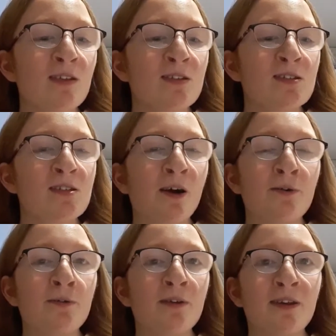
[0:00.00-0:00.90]

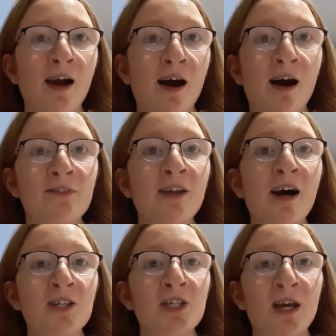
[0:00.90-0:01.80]
So yeah, I haven't
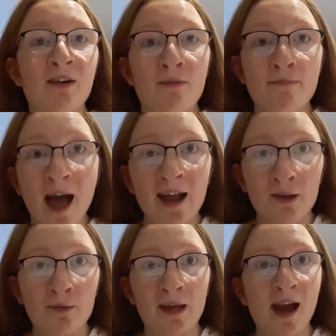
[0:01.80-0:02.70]
actually ever met
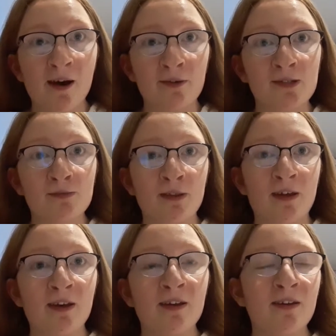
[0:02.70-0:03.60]
anybody else with
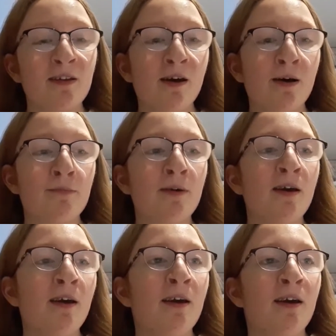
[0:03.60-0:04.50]
it. In
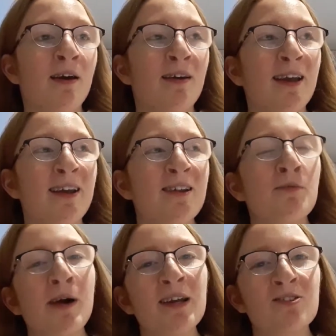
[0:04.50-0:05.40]
a
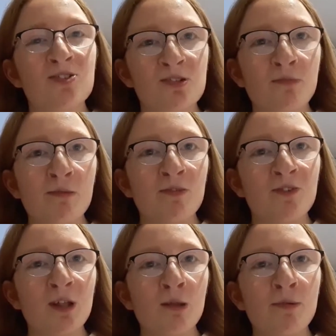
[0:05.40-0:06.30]
way, it does make me
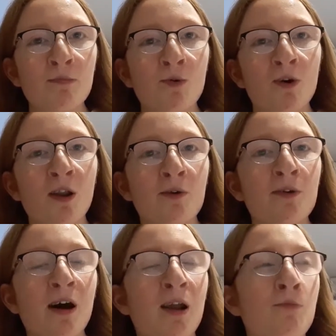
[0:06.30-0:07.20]
feel a bit more
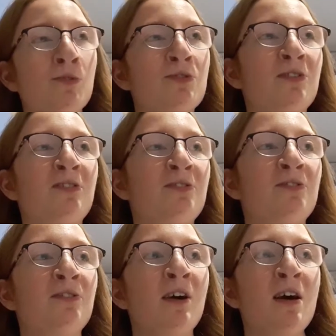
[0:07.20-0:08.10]
alone, and I wonder if,
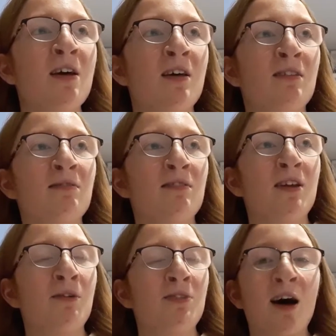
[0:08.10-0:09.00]

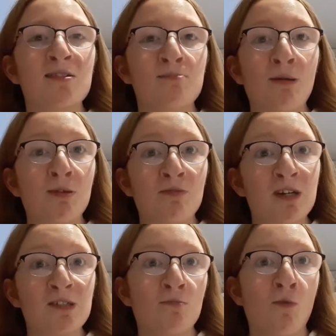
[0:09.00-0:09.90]
that's maybe the
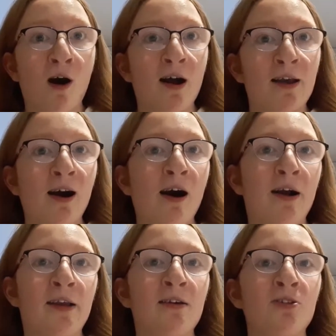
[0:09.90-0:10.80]
reason why
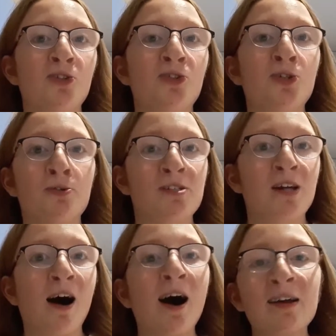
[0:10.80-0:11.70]
I choose to
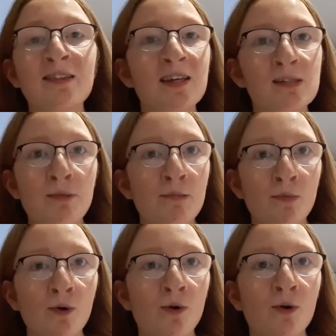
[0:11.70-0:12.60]
hide this a bit
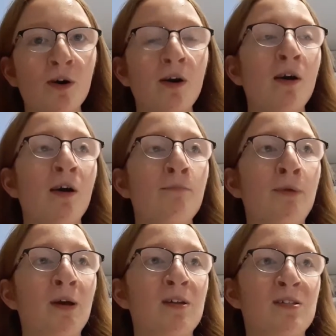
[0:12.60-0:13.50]
more,
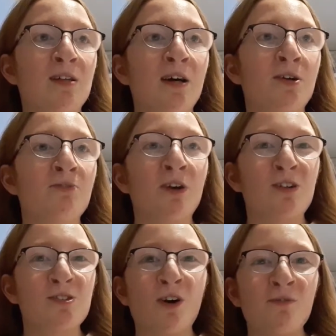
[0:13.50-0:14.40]
because I don't feel
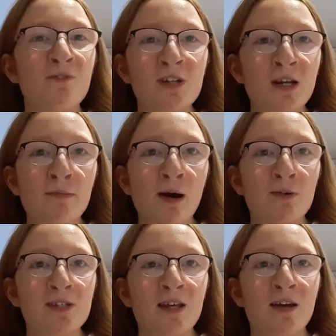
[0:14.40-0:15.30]
as confident
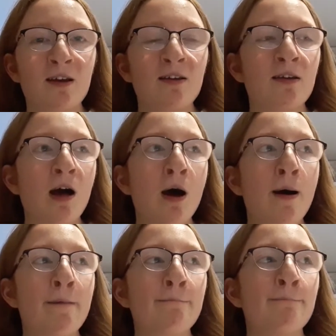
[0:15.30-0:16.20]
about it.
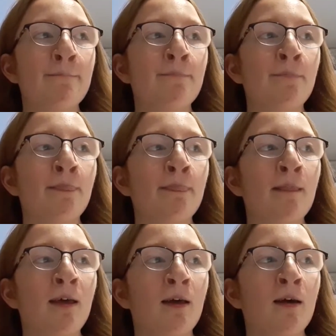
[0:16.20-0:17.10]

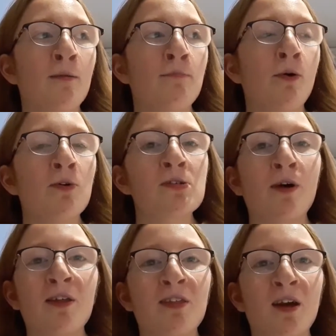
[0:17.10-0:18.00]
But also
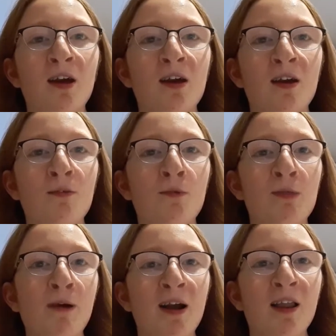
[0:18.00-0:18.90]
I think with
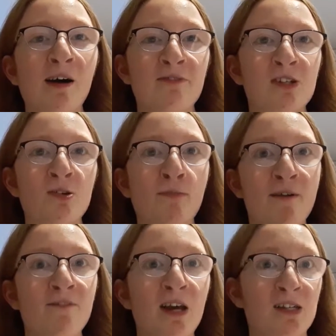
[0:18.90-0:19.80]
my cleft, it's on my
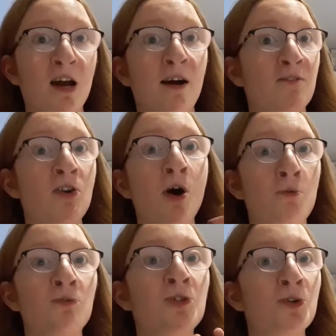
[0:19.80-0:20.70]
face. I have
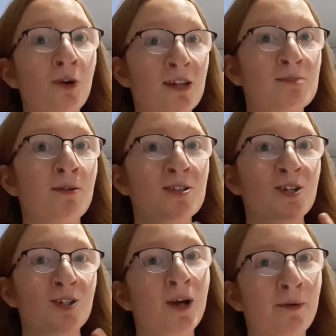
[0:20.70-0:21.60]
no choice but
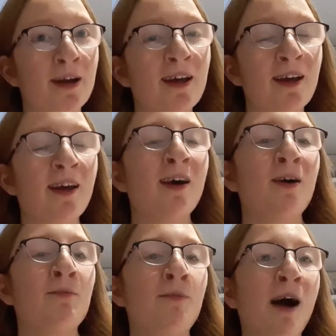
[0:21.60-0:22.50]
to show it.
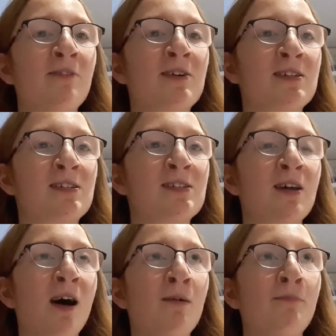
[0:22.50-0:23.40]
Whereas
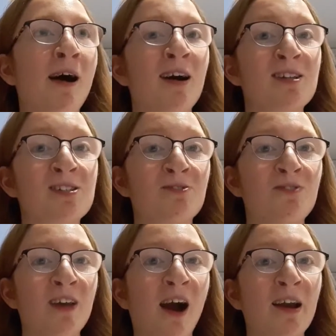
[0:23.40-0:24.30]
my hands and
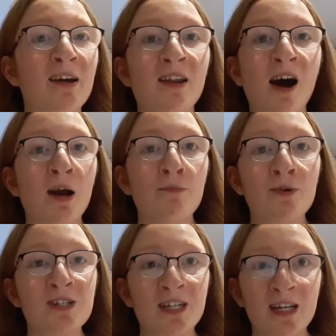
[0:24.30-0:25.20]
feet, I can hide
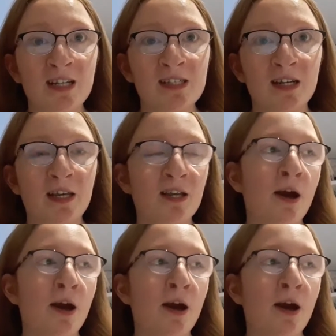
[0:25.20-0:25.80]
pretty easily.